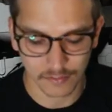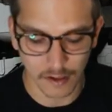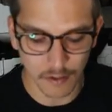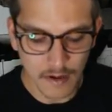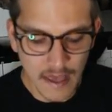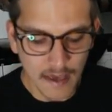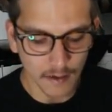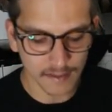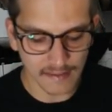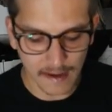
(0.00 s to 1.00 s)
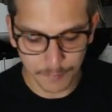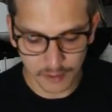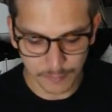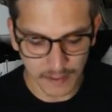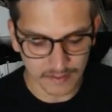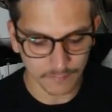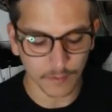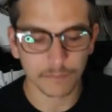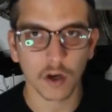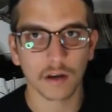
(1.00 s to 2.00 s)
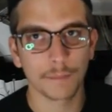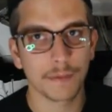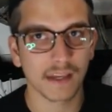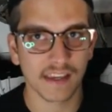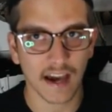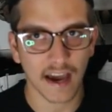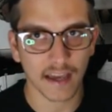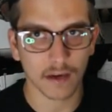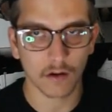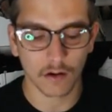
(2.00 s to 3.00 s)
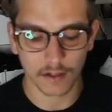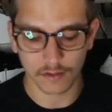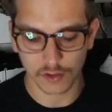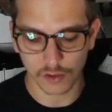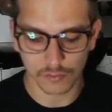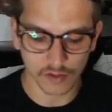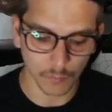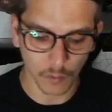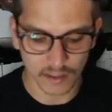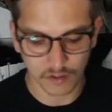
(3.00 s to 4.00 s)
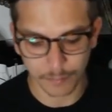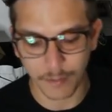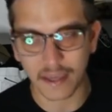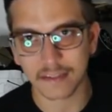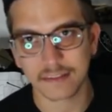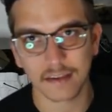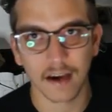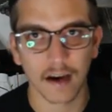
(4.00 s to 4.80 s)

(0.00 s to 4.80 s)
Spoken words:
So in that perspective, I'm not a big guy on choosing which bait